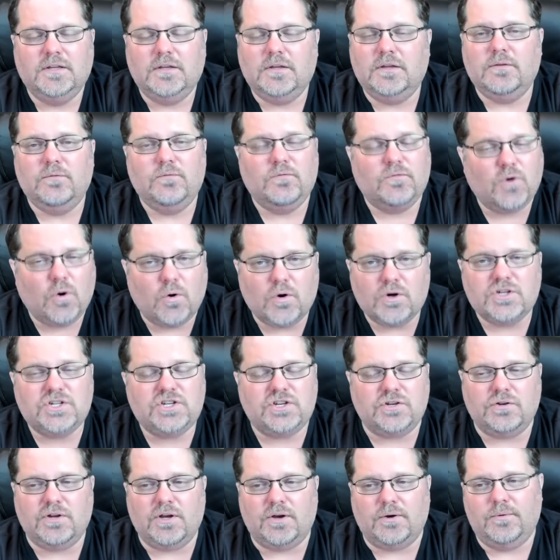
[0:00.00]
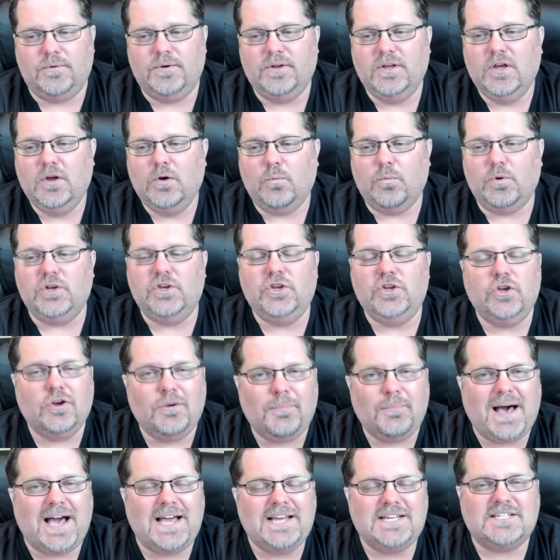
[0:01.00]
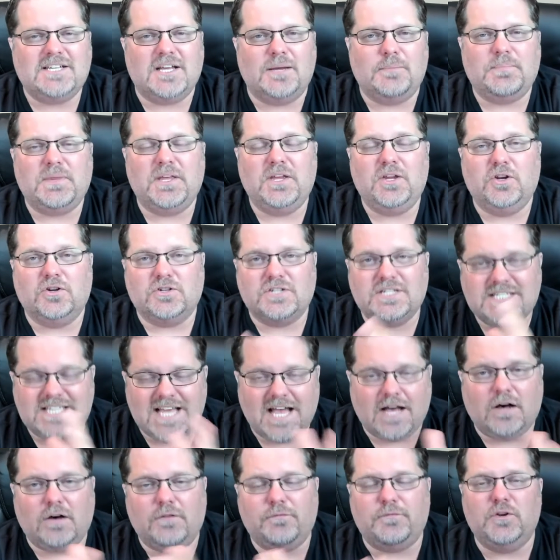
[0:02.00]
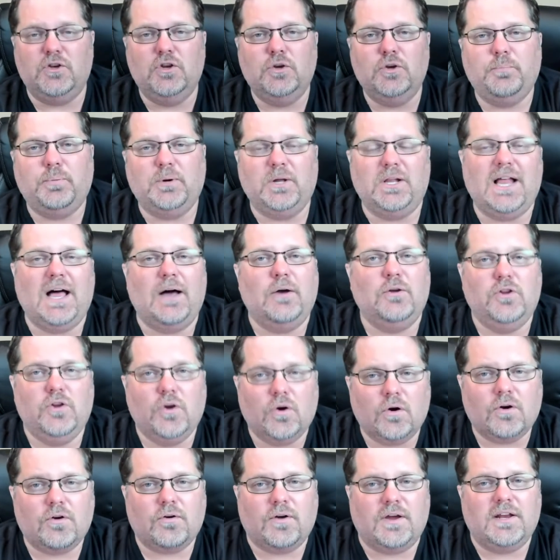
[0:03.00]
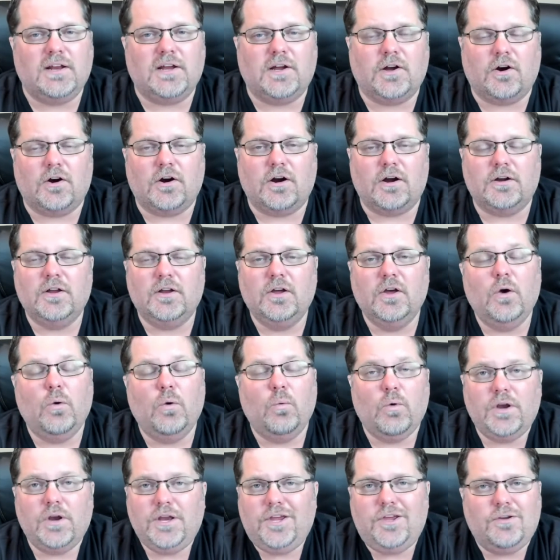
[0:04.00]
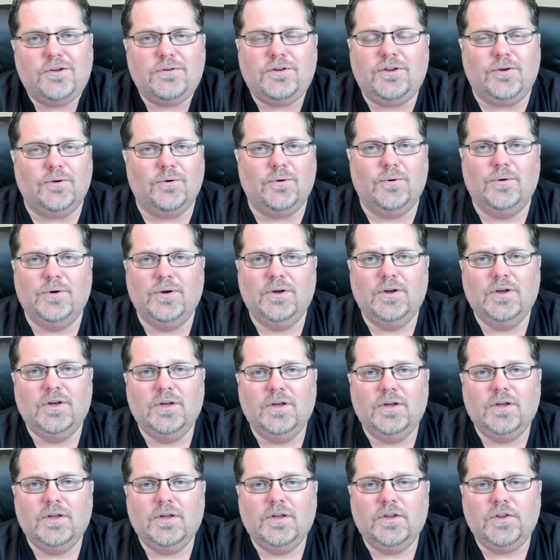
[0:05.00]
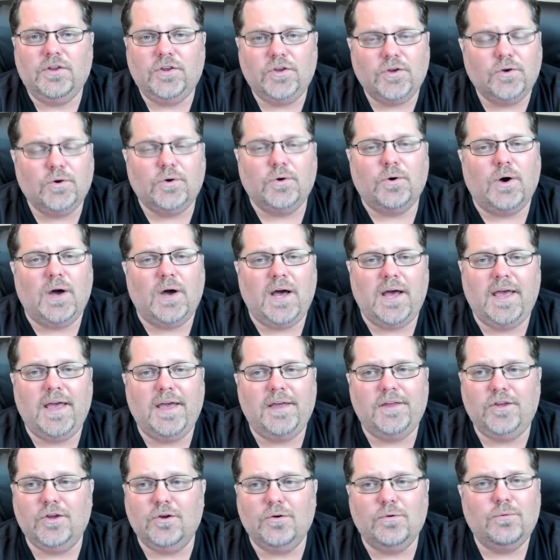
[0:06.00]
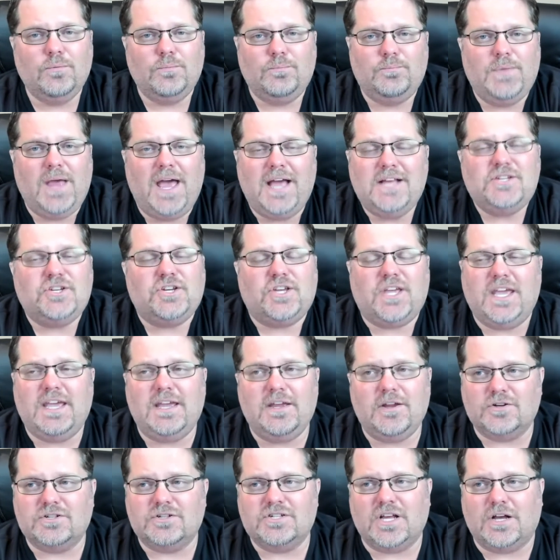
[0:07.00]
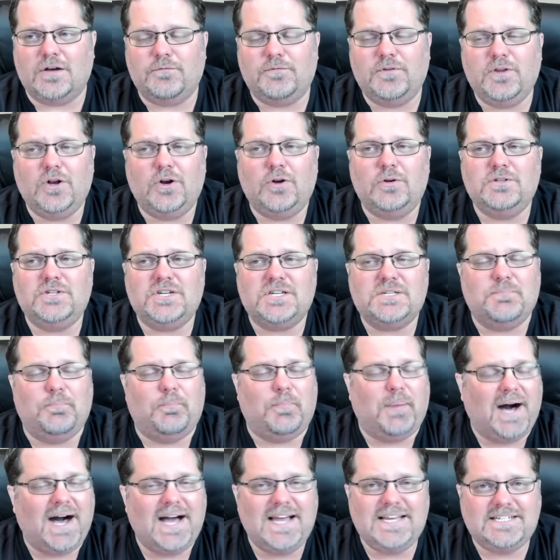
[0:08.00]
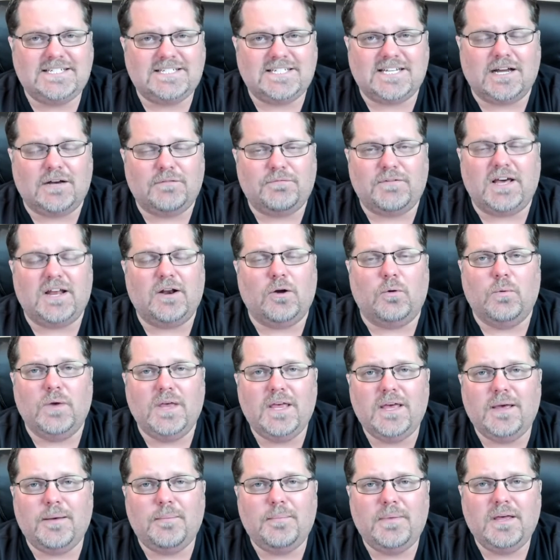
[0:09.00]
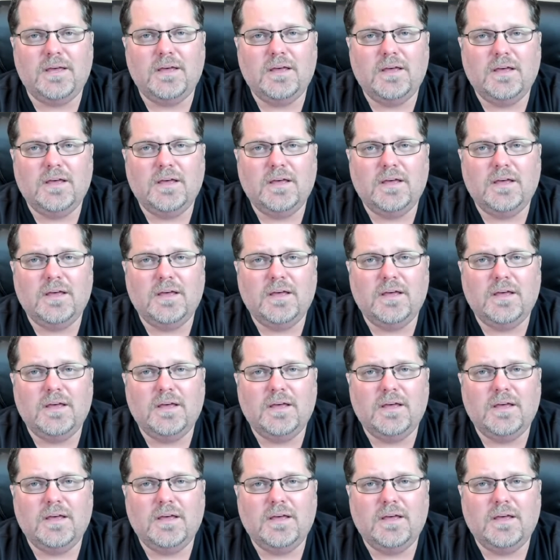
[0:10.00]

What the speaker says: Of course you don't. When you buy something yourself and you pull out your credit card, what do? You educate yourself. You don't just buy stuff on a whim.